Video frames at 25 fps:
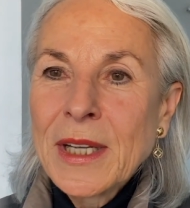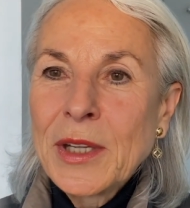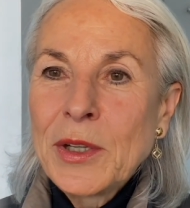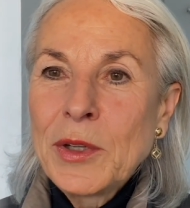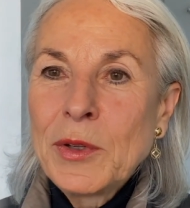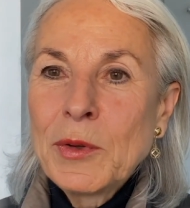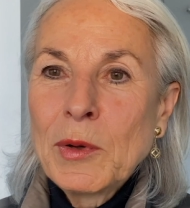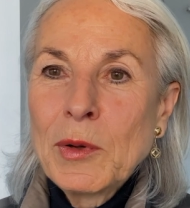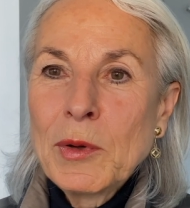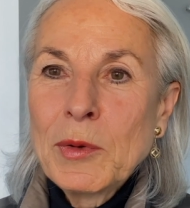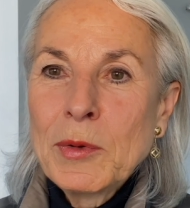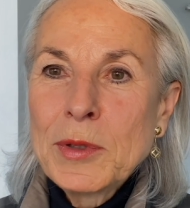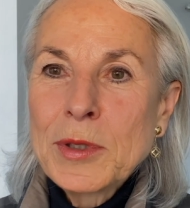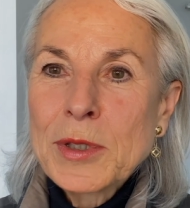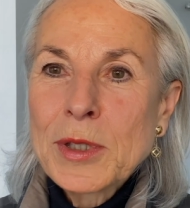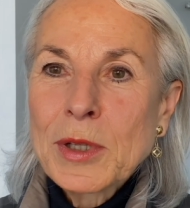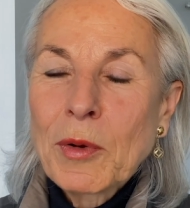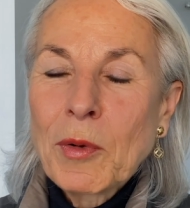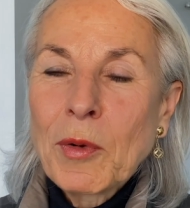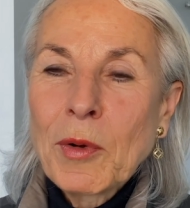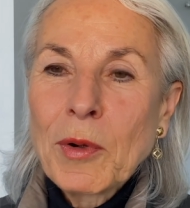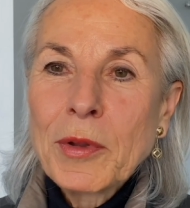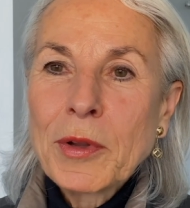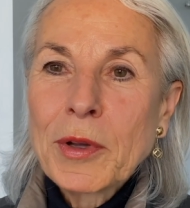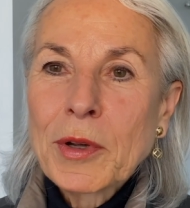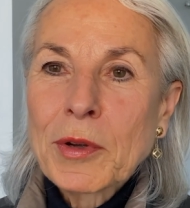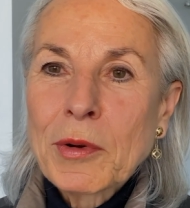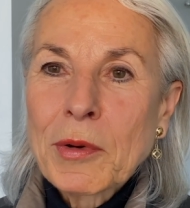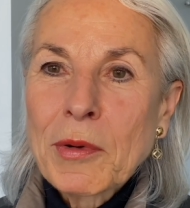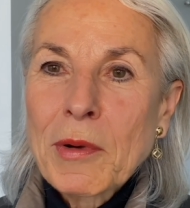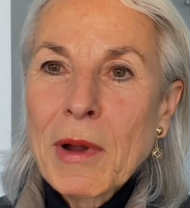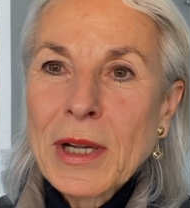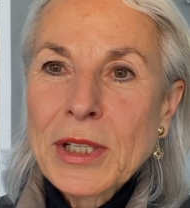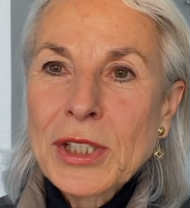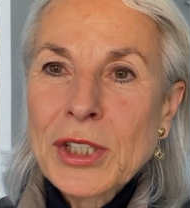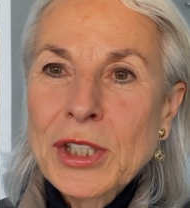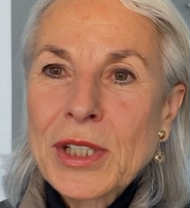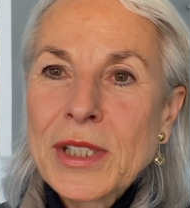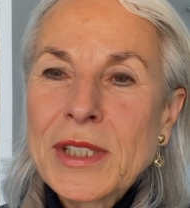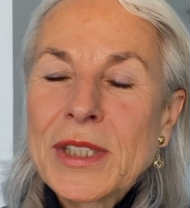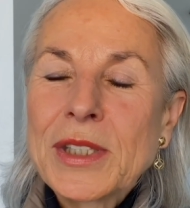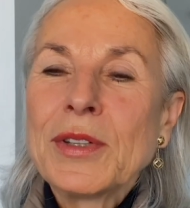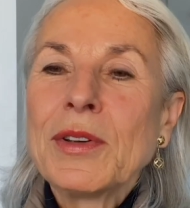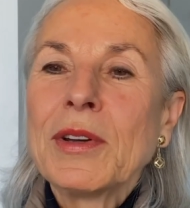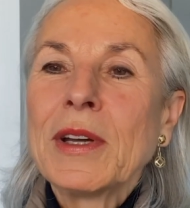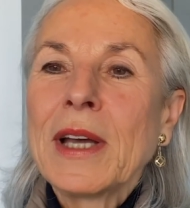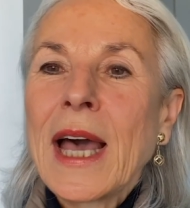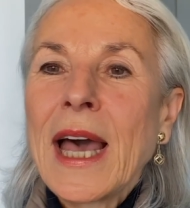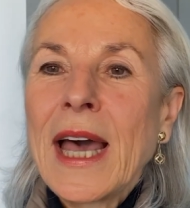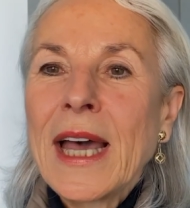You lose all the crutches
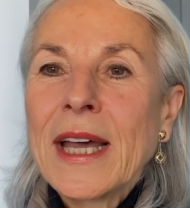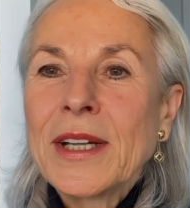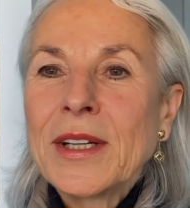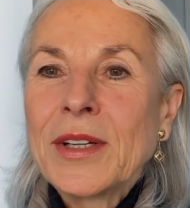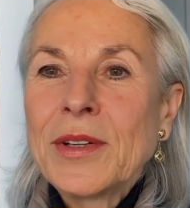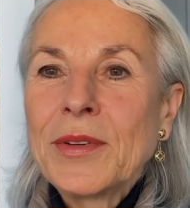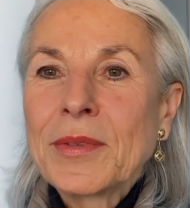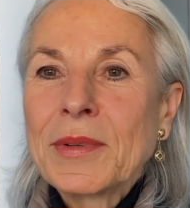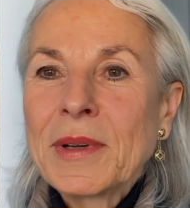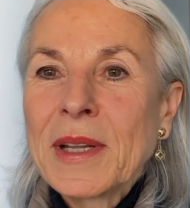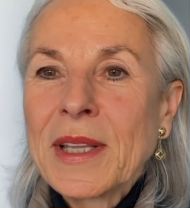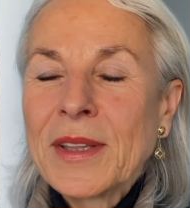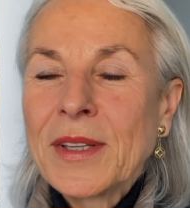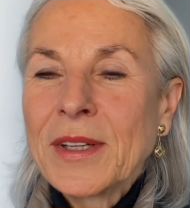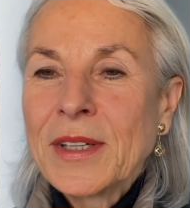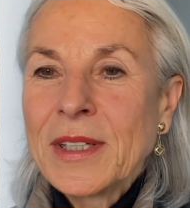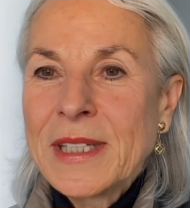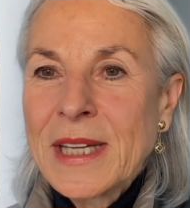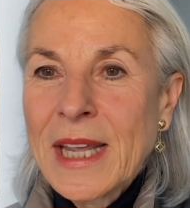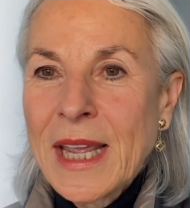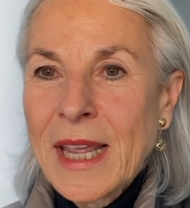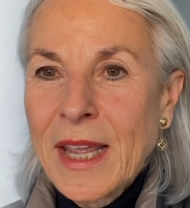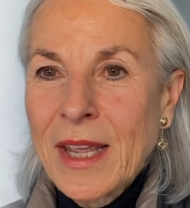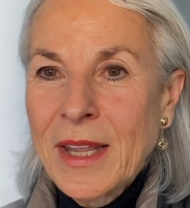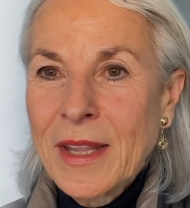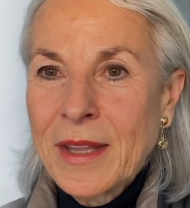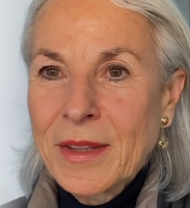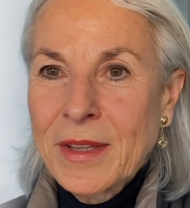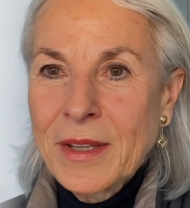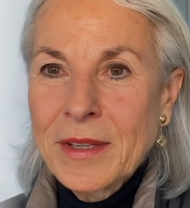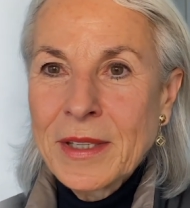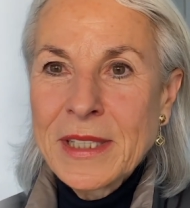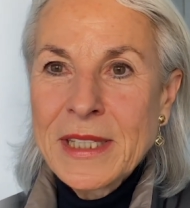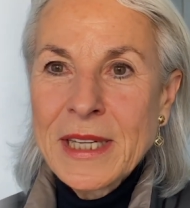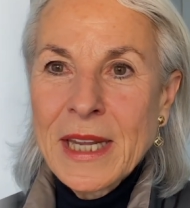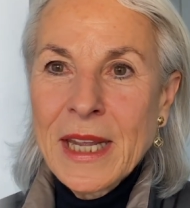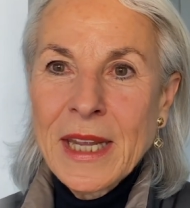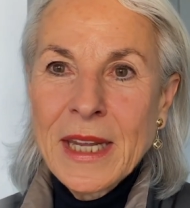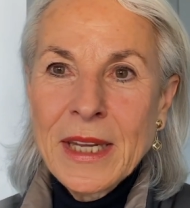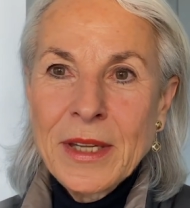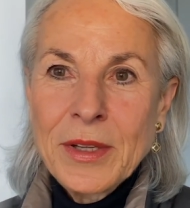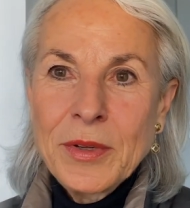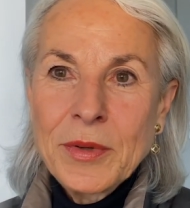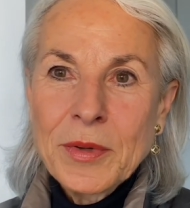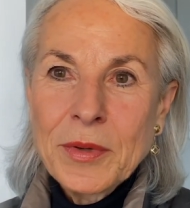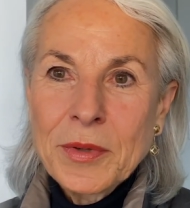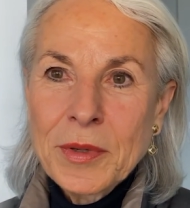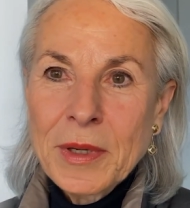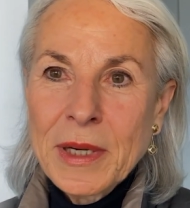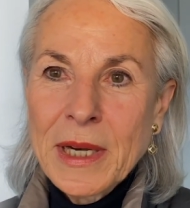you had during the day in
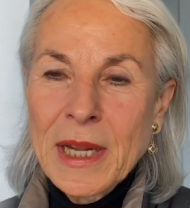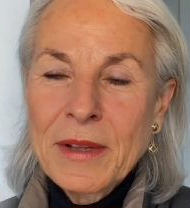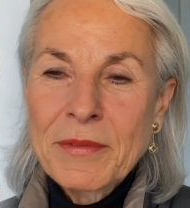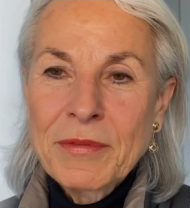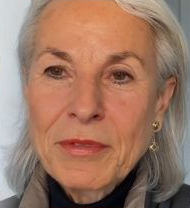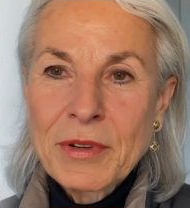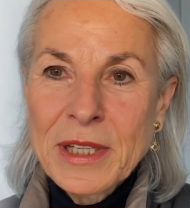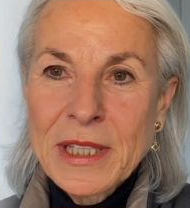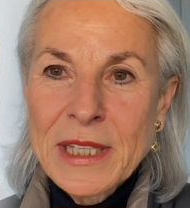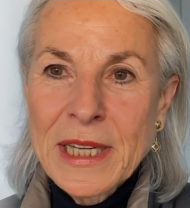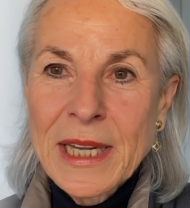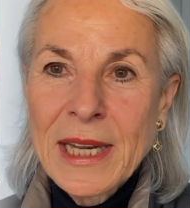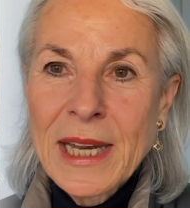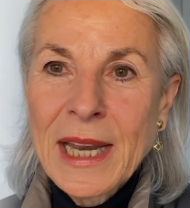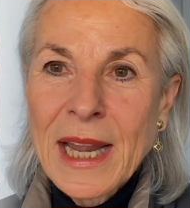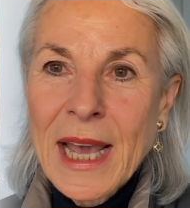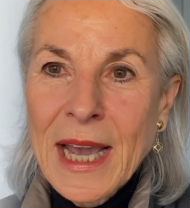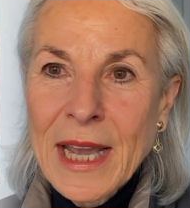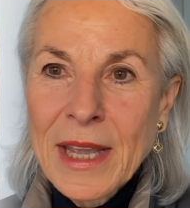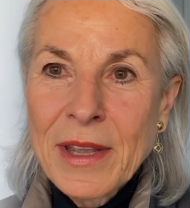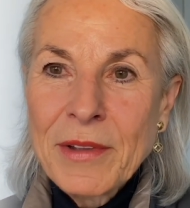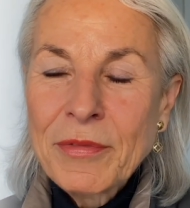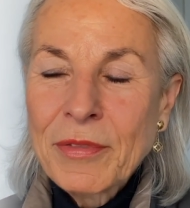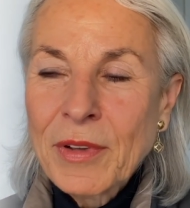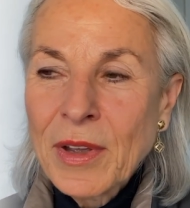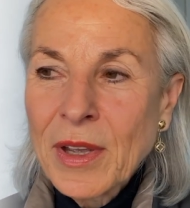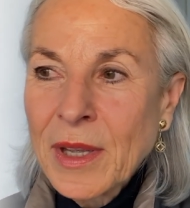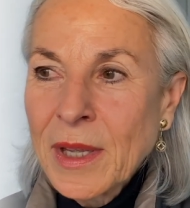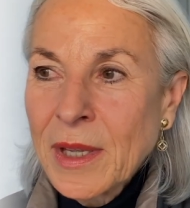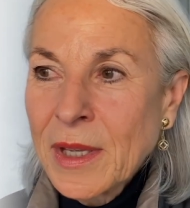your everyday life.